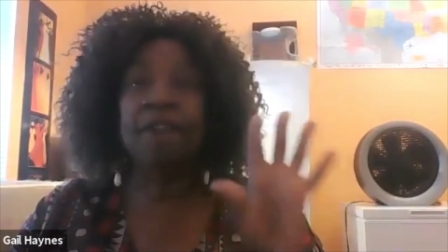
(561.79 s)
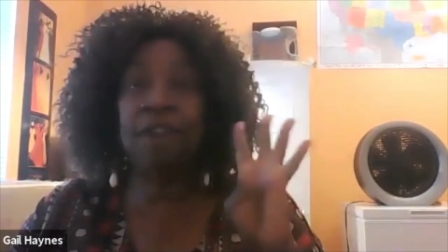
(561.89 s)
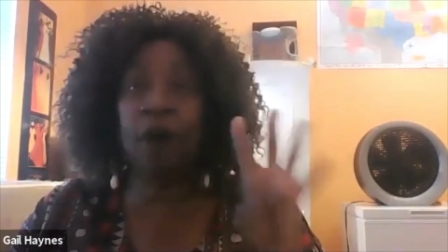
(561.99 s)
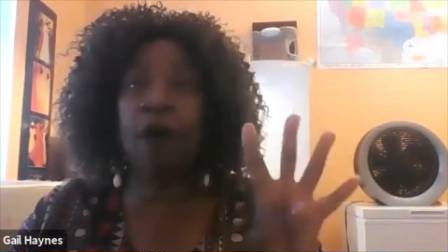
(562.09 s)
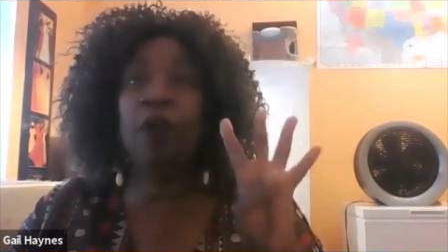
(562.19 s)

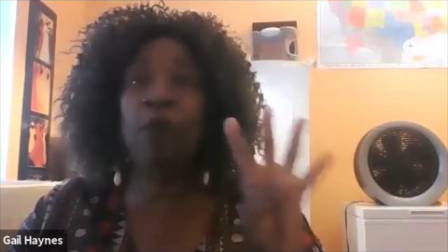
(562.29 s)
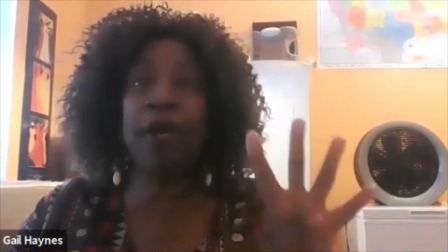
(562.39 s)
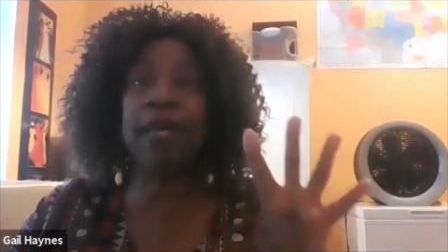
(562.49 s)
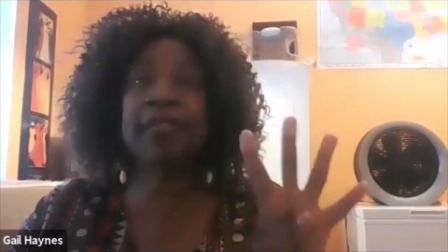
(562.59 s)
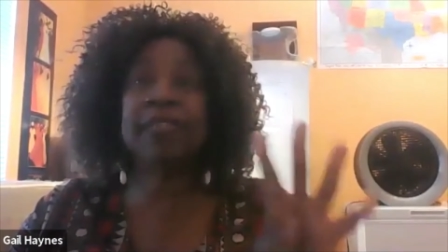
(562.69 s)
four
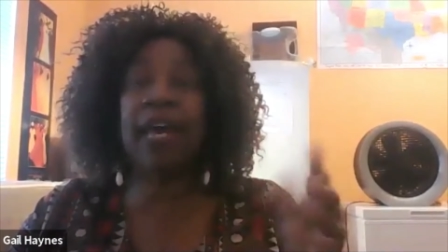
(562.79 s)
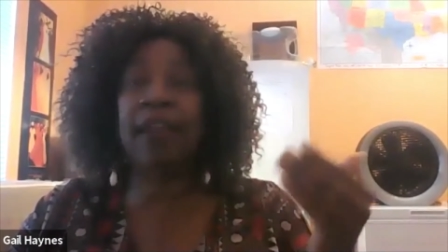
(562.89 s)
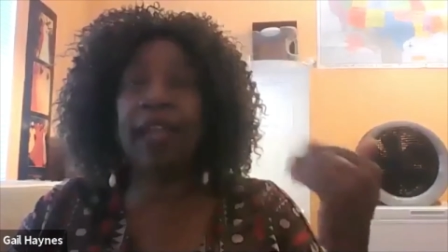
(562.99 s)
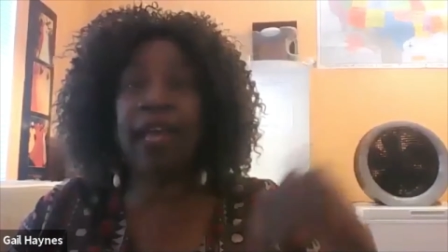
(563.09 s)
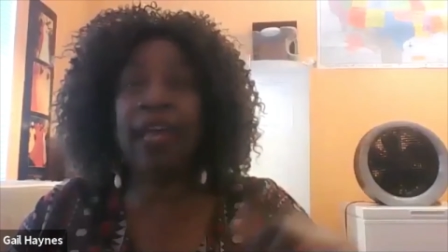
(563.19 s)
weeks,
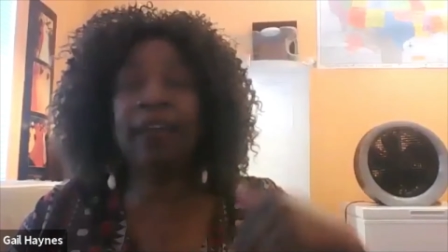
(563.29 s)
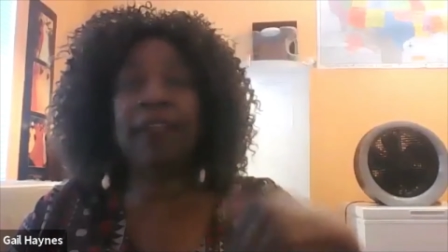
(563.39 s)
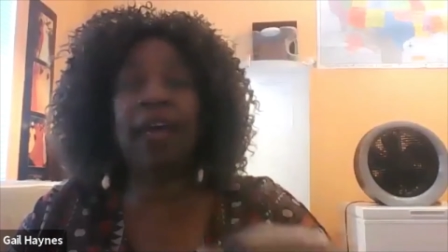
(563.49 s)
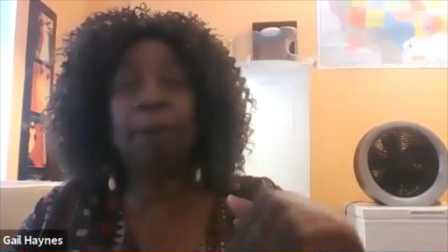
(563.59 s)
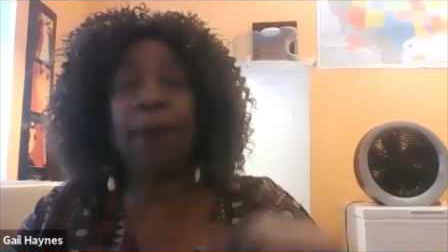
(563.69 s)
that leg,
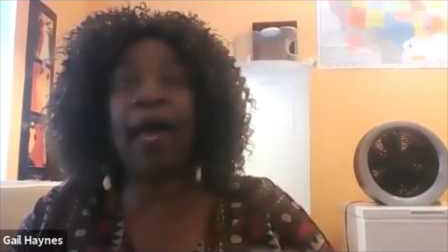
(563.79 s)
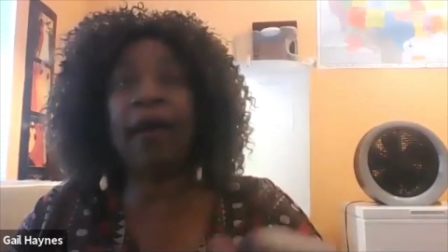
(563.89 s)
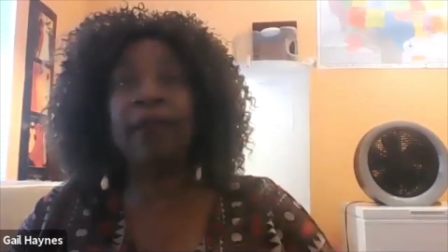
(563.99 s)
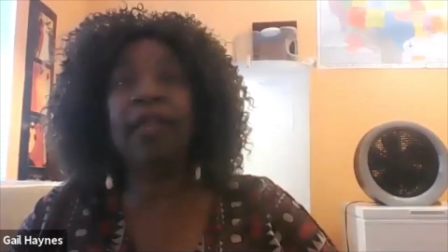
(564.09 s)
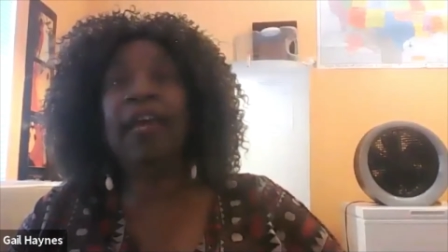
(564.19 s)
that
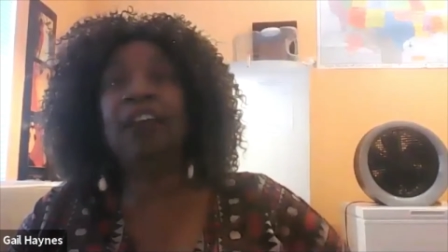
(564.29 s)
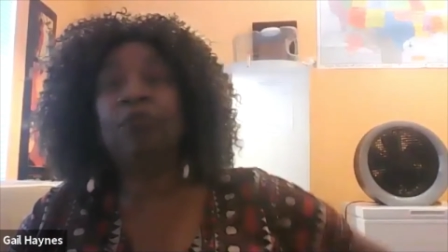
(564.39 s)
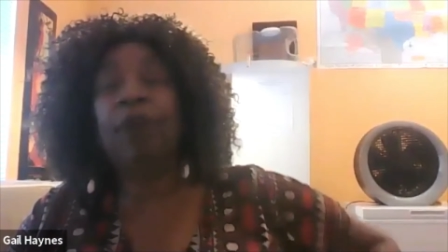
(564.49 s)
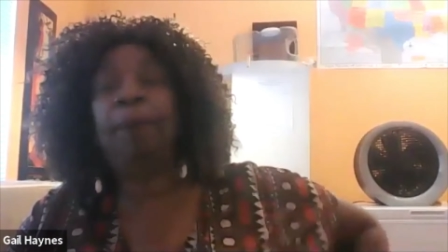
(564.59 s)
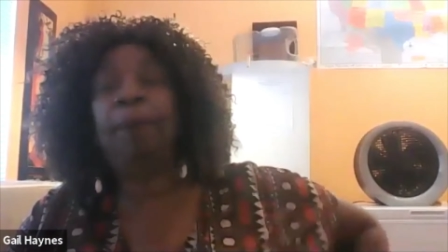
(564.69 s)
back leg
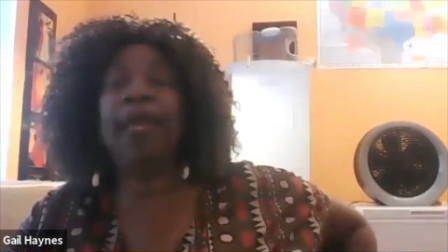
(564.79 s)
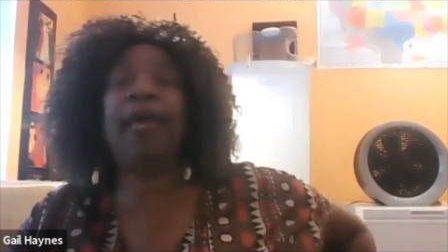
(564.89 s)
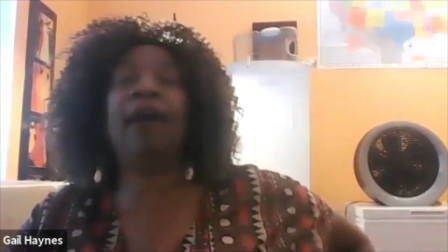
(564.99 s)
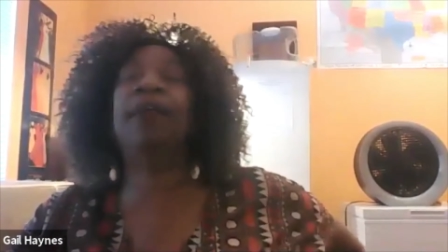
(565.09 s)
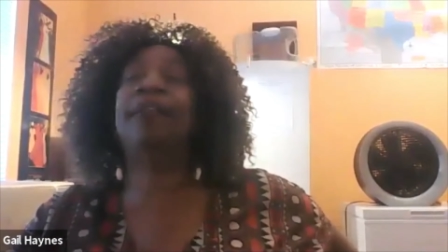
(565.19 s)
dropped
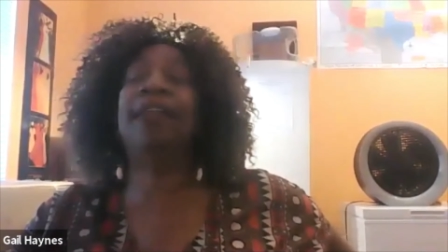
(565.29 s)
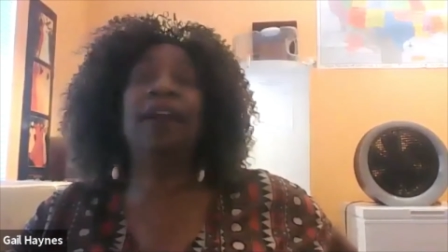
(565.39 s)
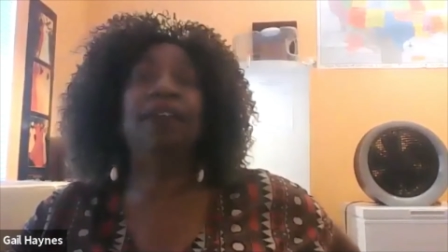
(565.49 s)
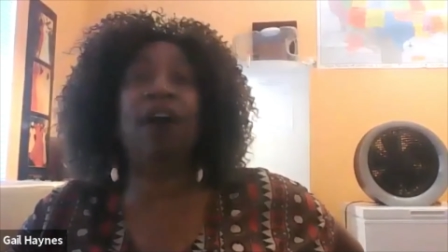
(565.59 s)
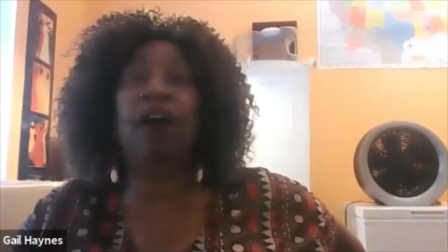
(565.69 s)
down and
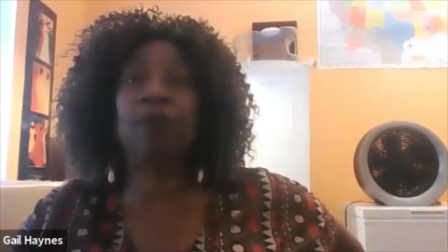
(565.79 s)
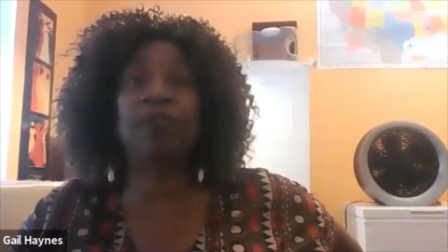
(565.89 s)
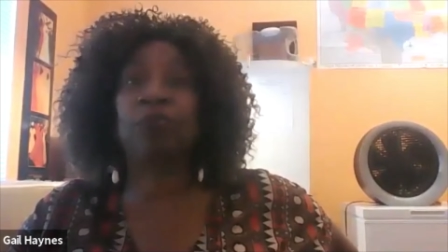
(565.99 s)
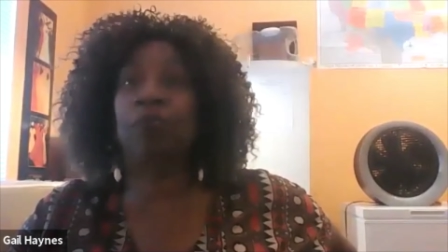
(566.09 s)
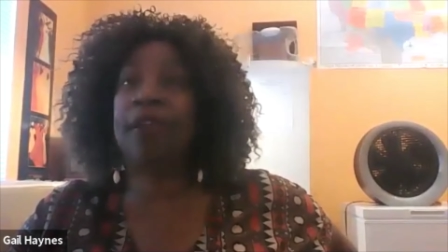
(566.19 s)
that dog
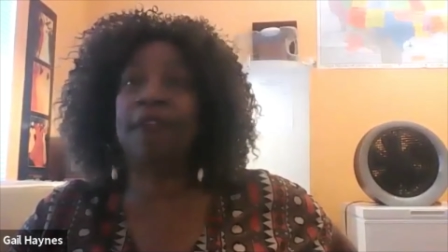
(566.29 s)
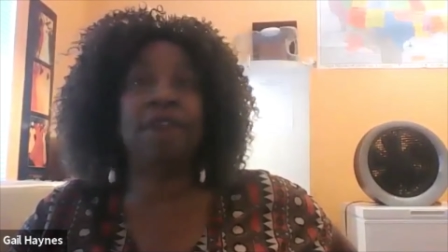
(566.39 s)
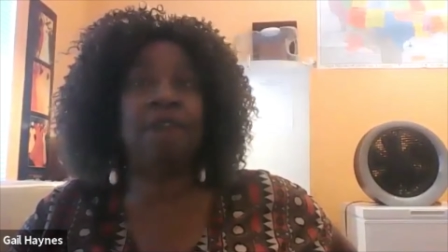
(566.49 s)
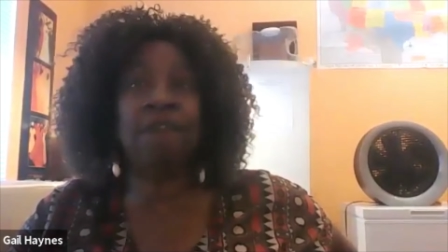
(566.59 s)
was running